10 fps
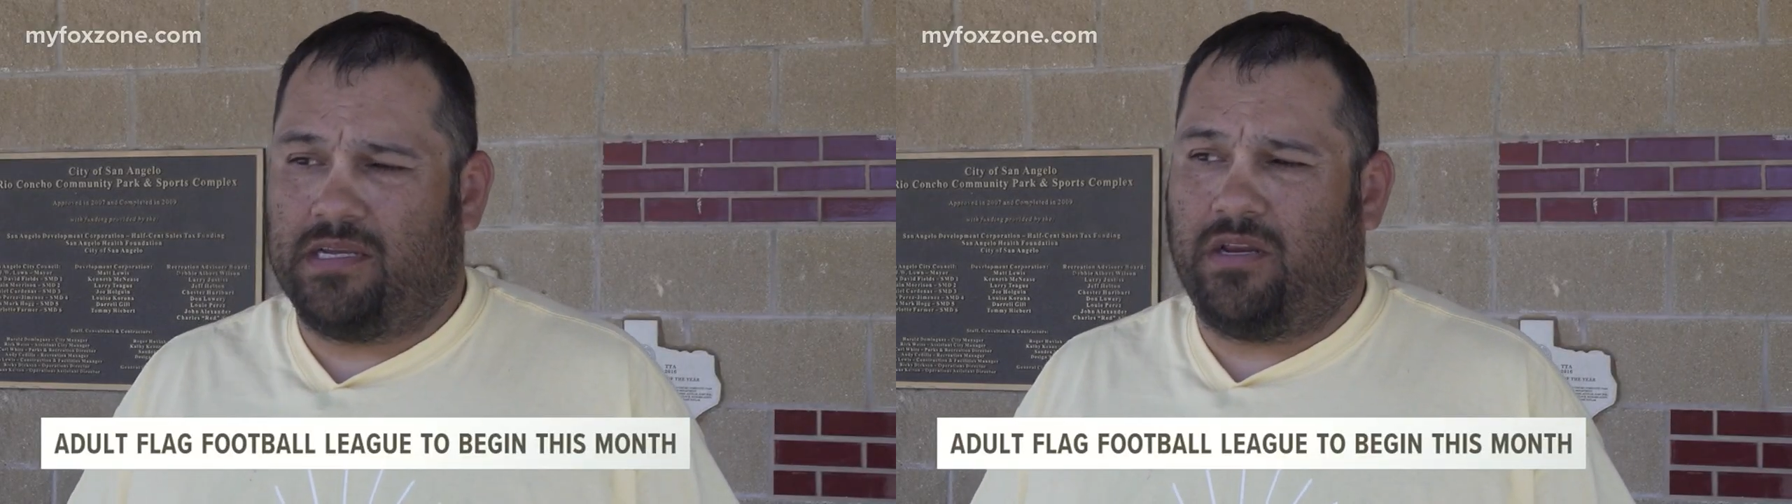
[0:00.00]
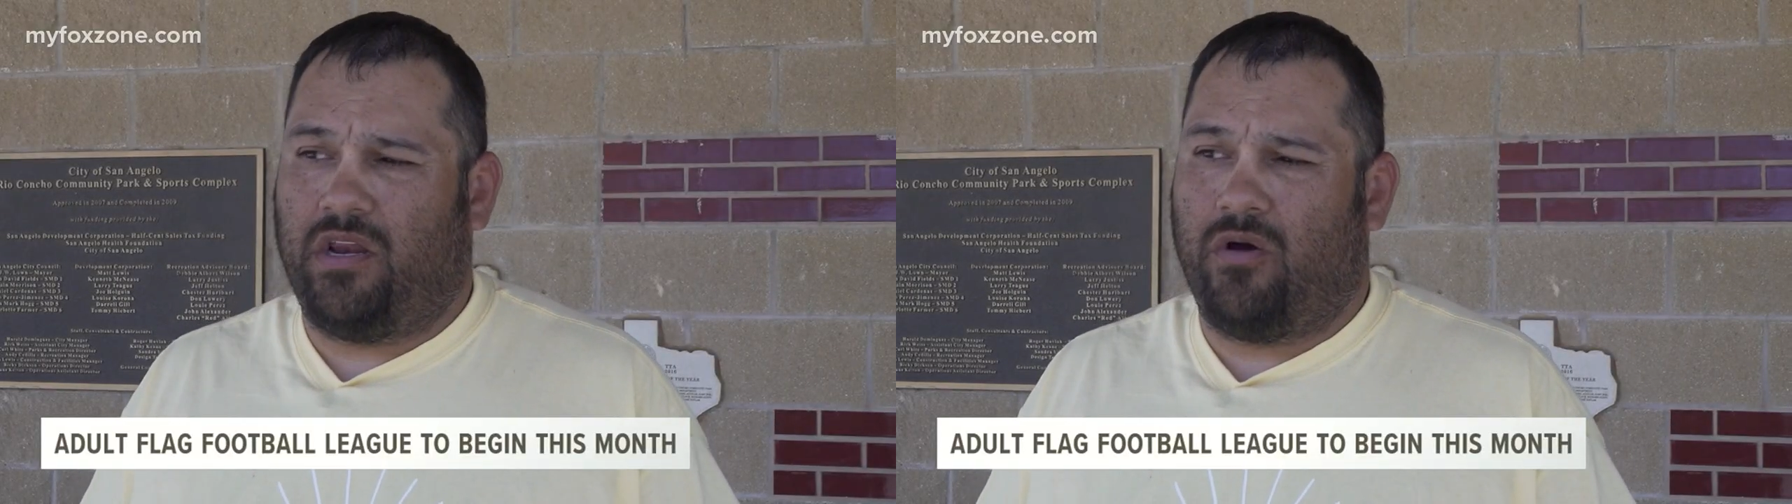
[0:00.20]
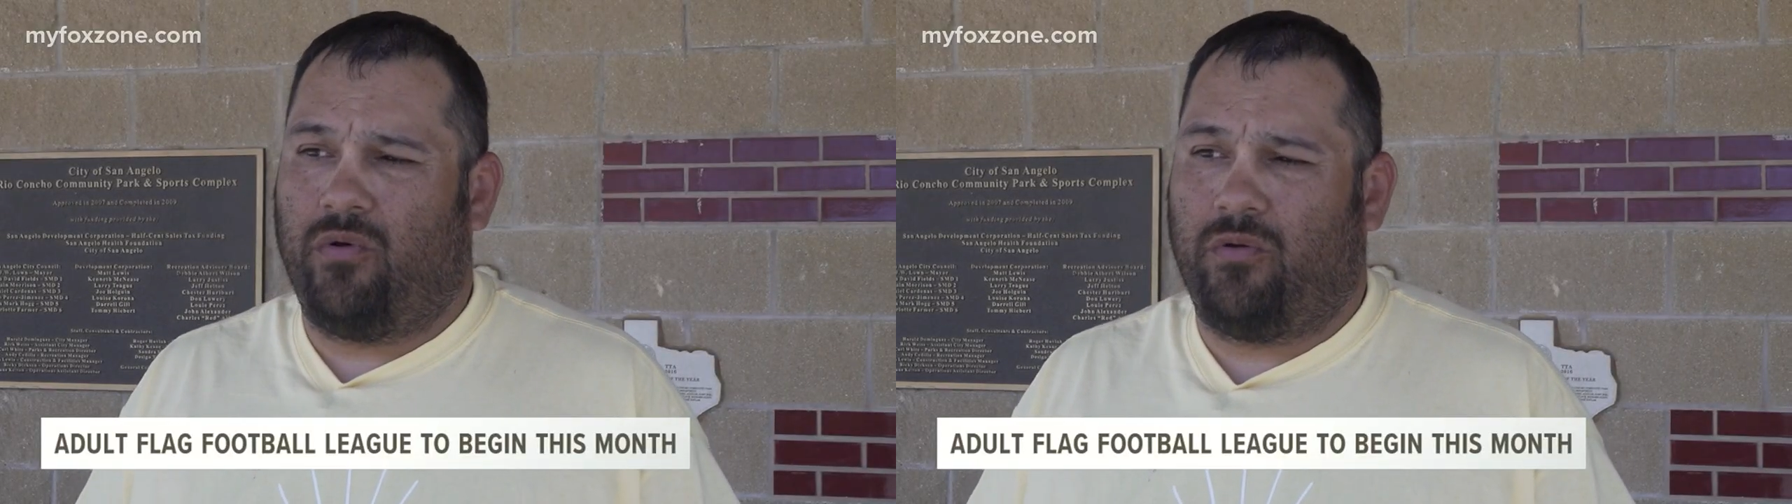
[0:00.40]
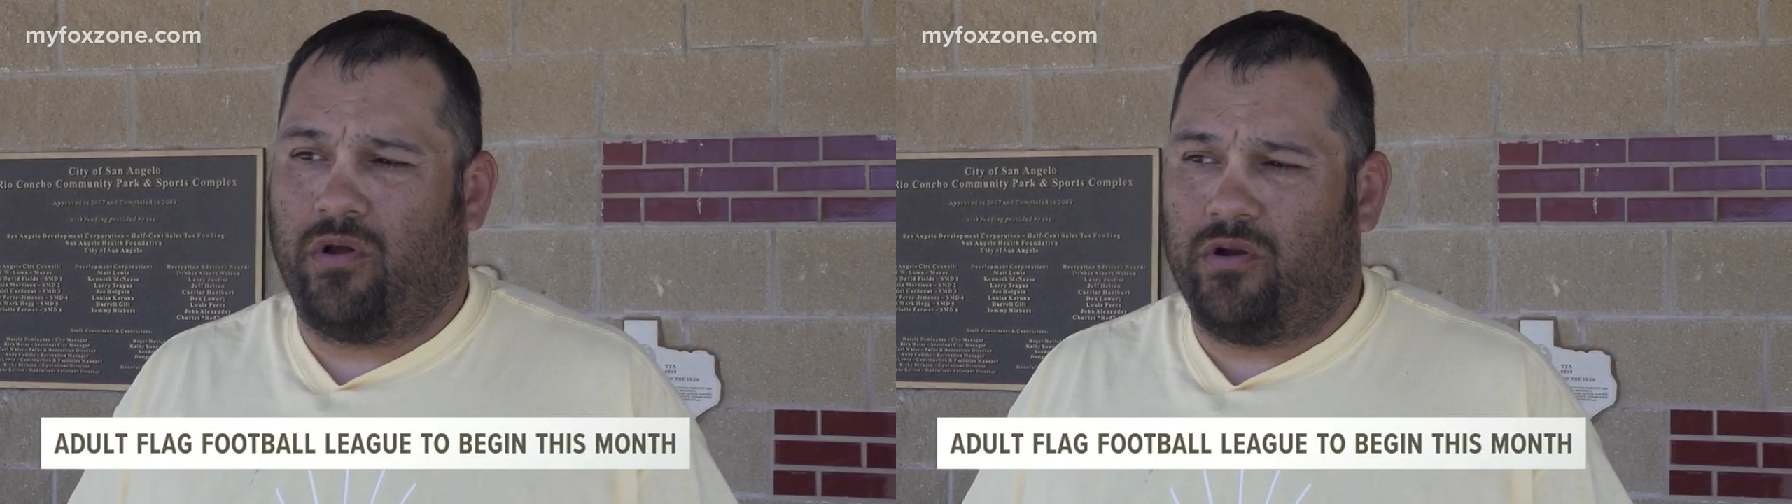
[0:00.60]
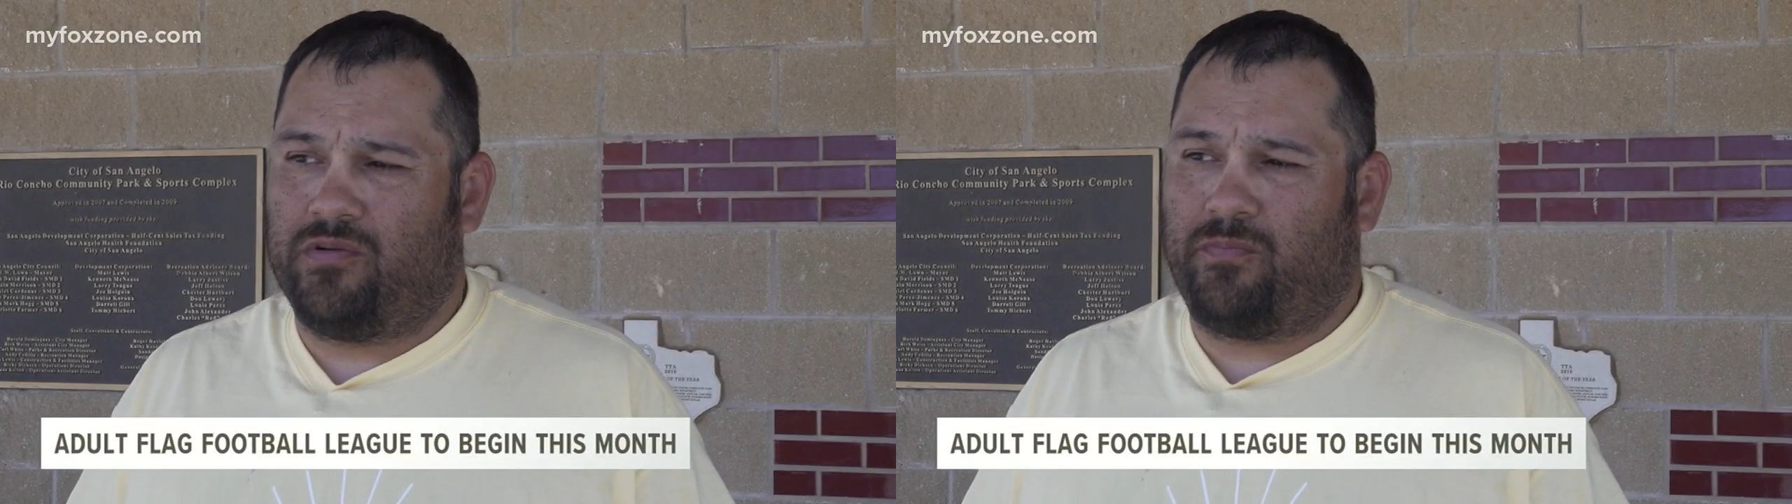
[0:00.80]
And, you know, we were
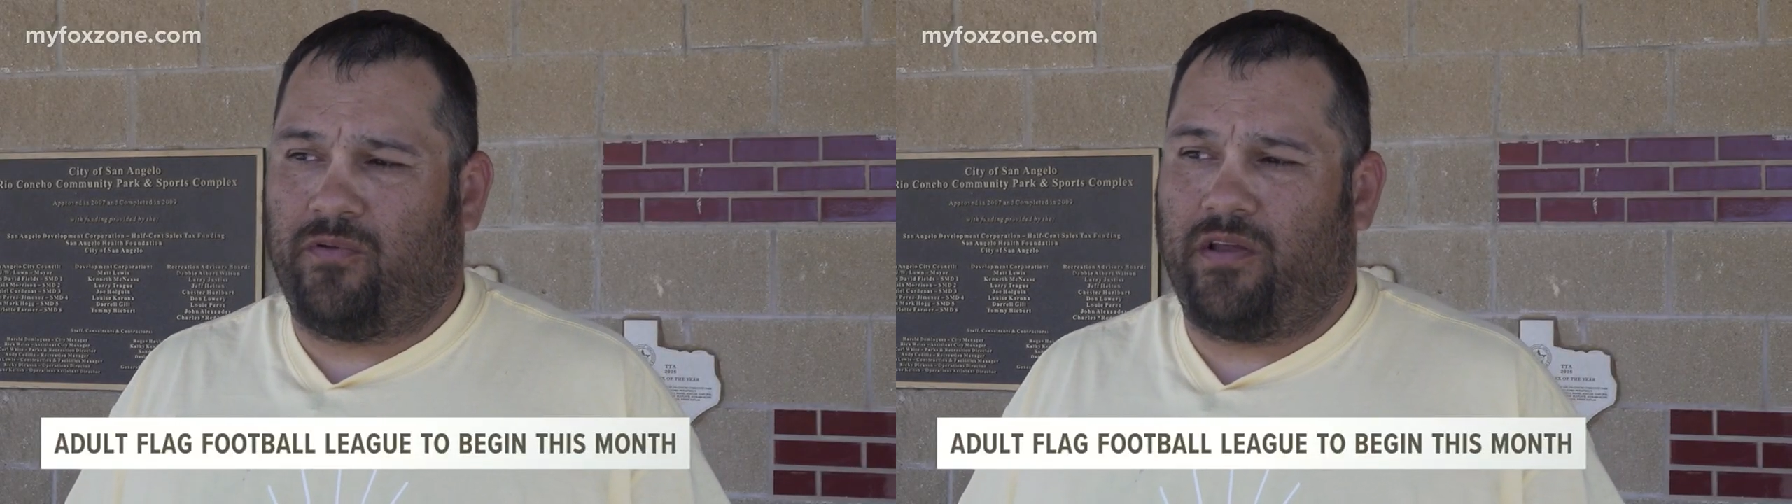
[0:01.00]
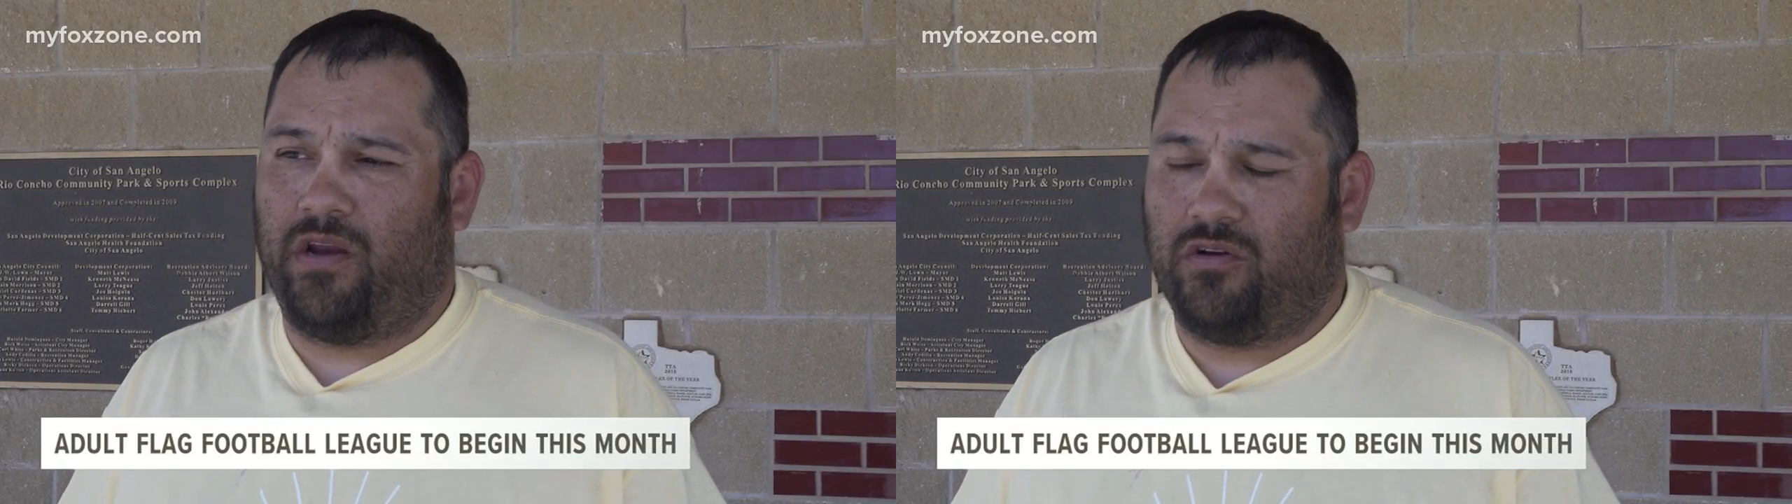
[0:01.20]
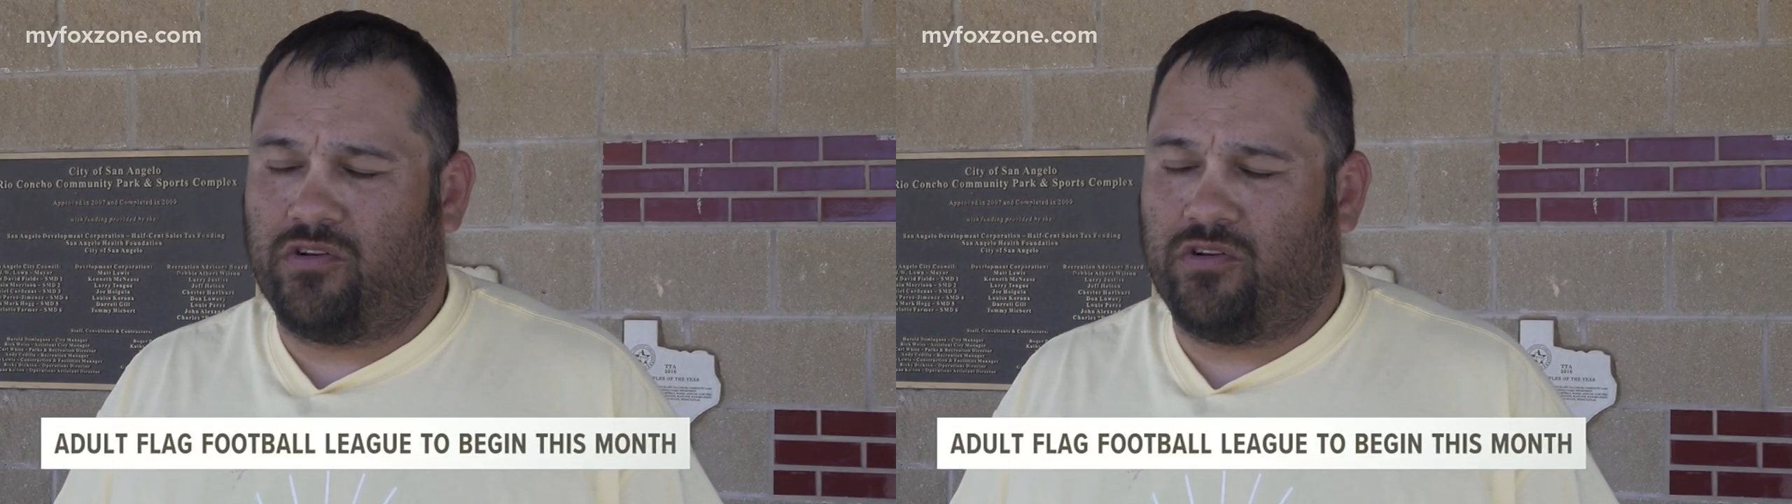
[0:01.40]
going to, you know,